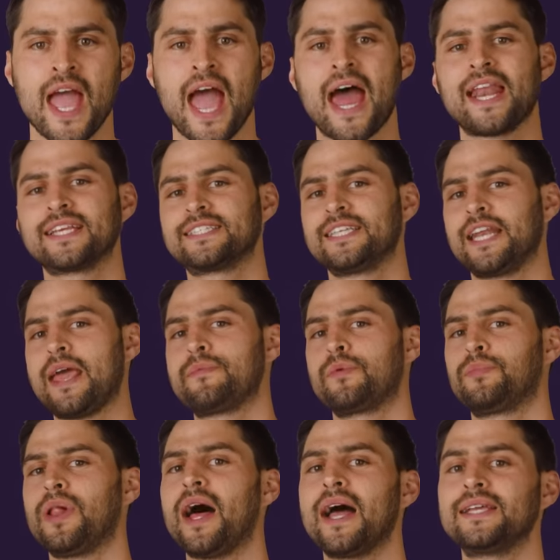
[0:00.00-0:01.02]
And as the name
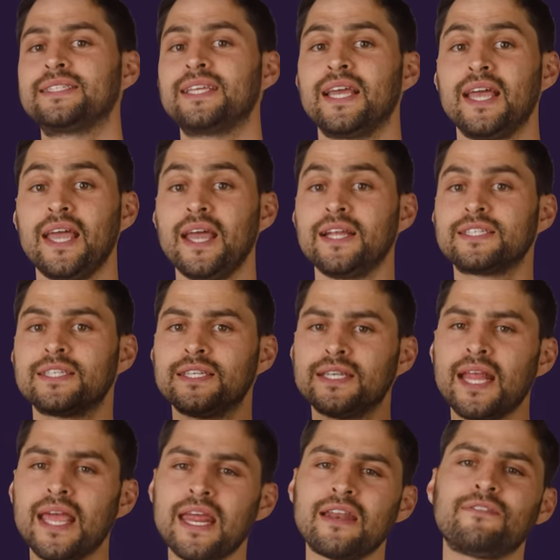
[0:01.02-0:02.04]
implies, it's
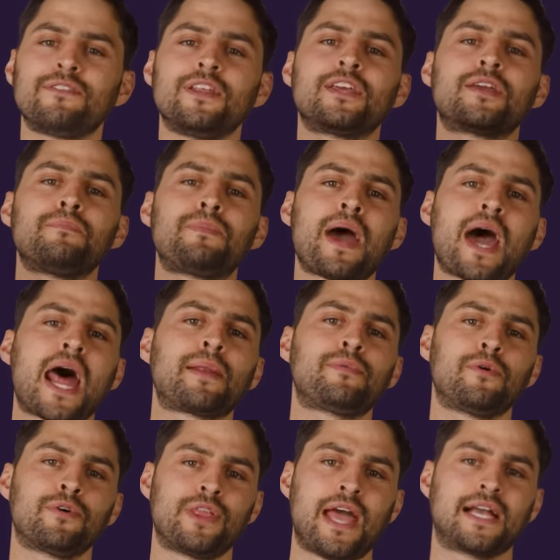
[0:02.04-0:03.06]
natively
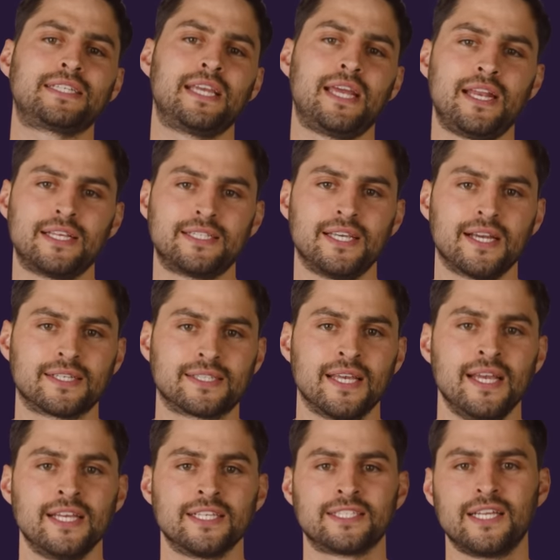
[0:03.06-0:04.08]
compatible with x86,
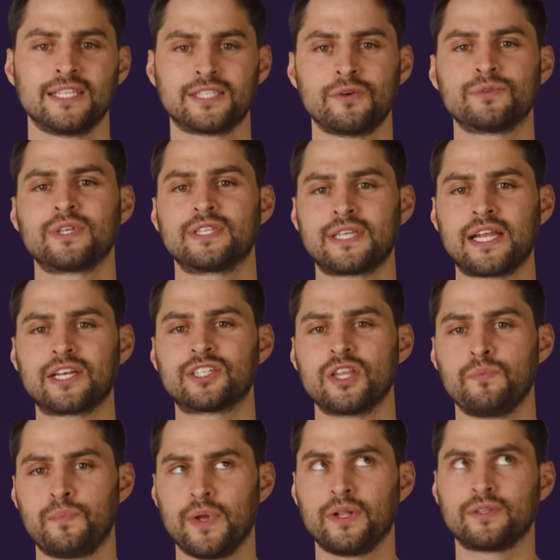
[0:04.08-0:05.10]
since it was essentially
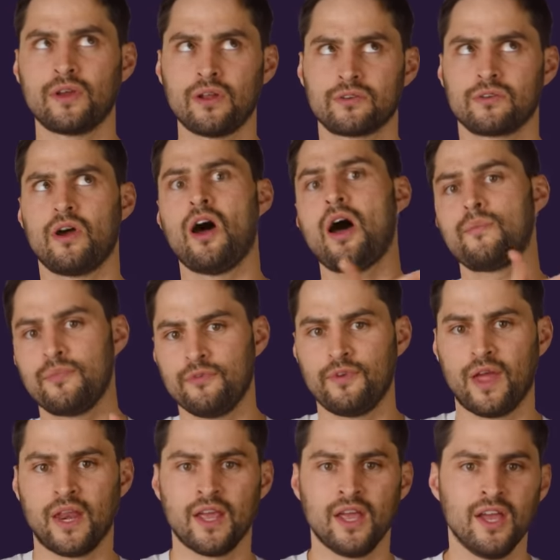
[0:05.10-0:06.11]
built on top of
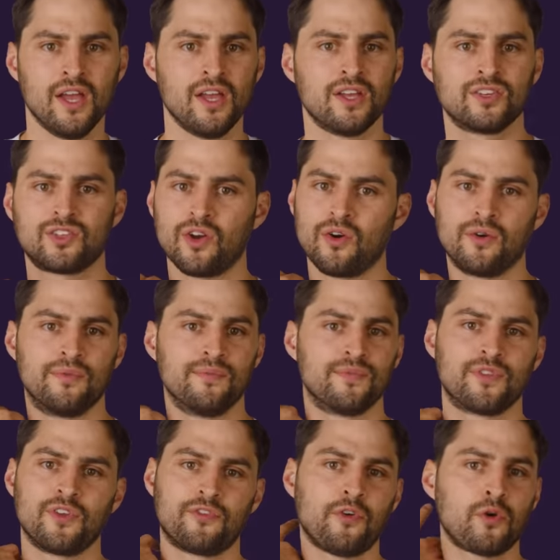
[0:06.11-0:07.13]
it. So
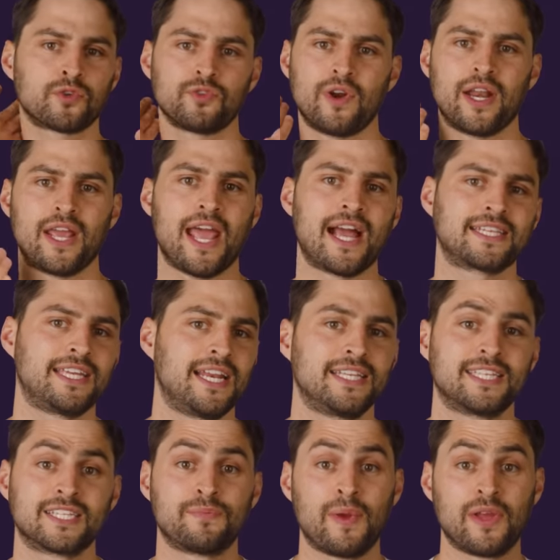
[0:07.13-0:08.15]
the folks running
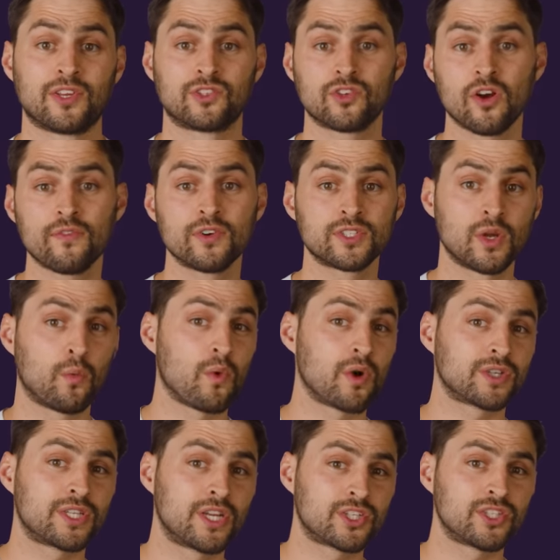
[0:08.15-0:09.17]
x86-based servers and
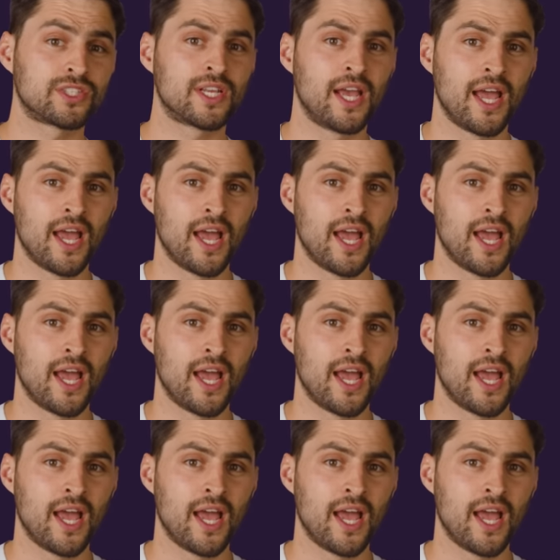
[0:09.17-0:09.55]
workstations